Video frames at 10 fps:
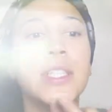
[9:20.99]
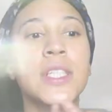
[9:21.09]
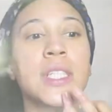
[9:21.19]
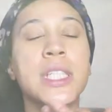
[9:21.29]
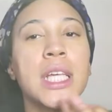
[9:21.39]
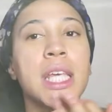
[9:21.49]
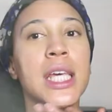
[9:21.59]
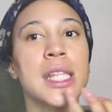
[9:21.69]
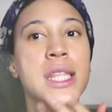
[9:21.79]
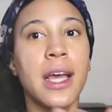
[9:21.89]
Just to
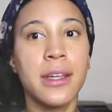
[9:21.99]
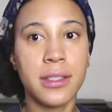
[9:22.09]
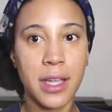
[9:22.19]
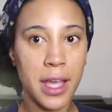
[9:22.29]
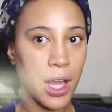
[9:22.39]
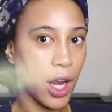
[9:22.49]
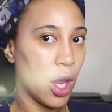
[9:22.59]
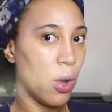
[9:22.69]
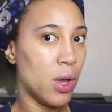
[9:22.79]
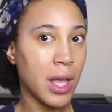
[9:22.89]
get that day
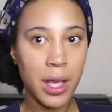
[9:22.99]
glow.